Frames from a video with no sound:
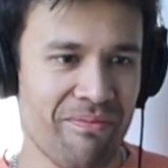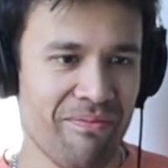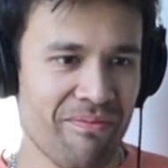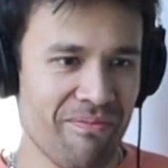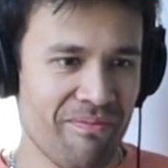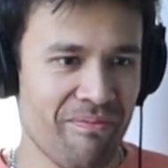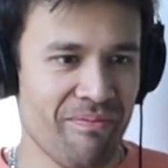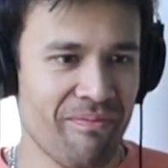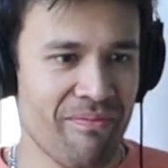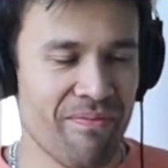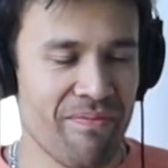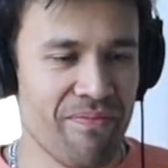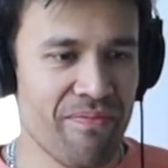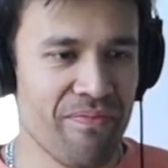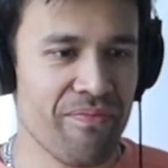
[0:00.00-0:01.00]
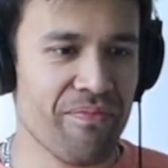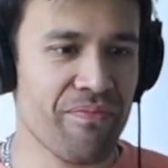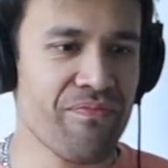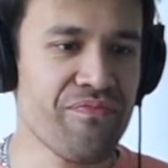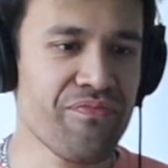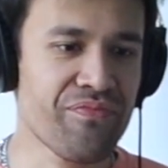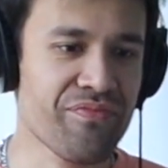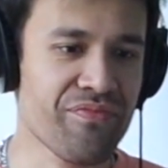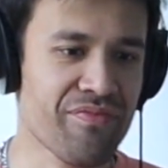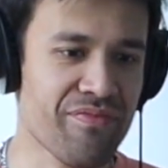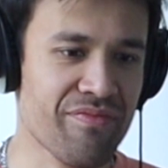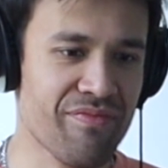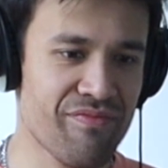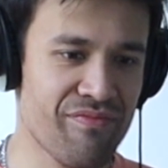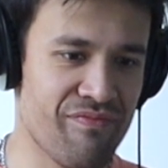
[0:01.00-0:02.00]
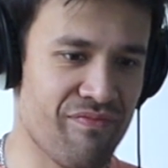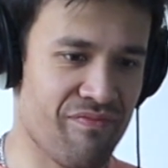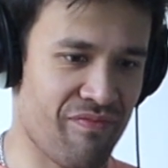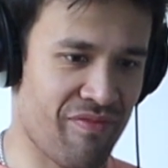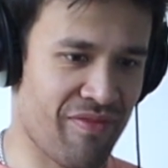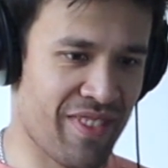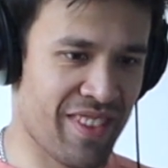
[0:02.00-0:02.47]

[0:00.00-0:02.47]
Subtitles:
(silent)